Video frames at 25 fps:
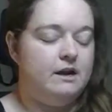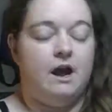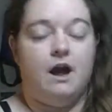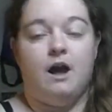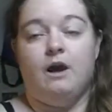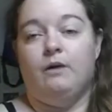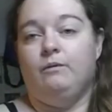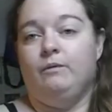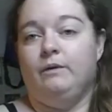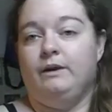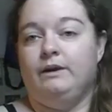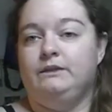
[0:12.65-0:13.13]

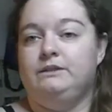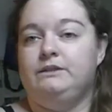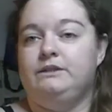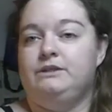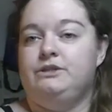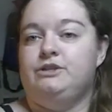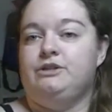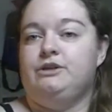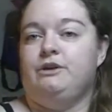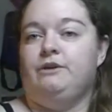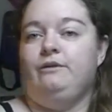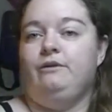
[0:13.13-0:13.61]
I wanted to
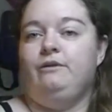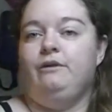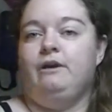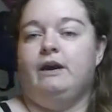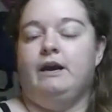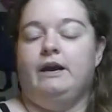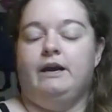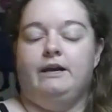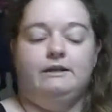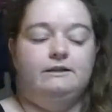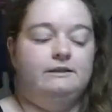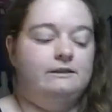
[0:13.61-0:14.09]
show you
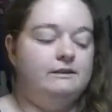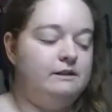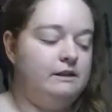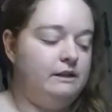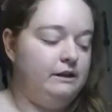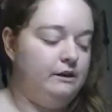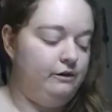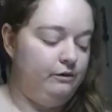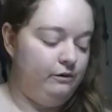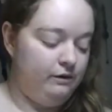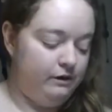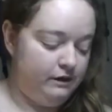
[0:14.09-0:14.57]
guys the
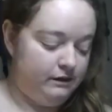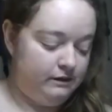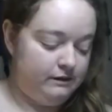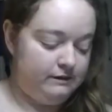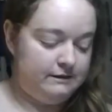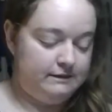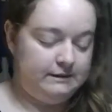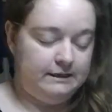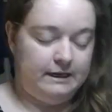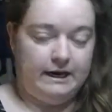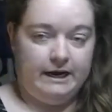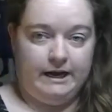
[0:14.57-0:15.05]
new
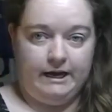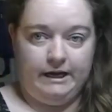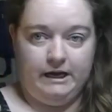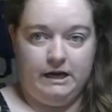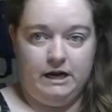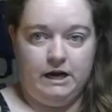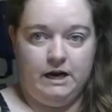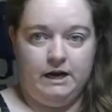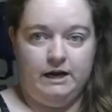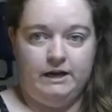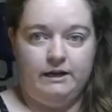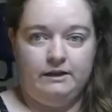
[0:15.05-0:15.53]
hooks that I
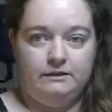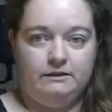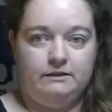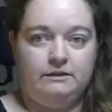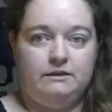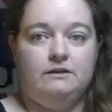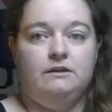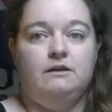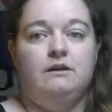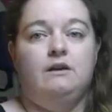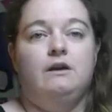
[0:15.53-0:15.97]
got.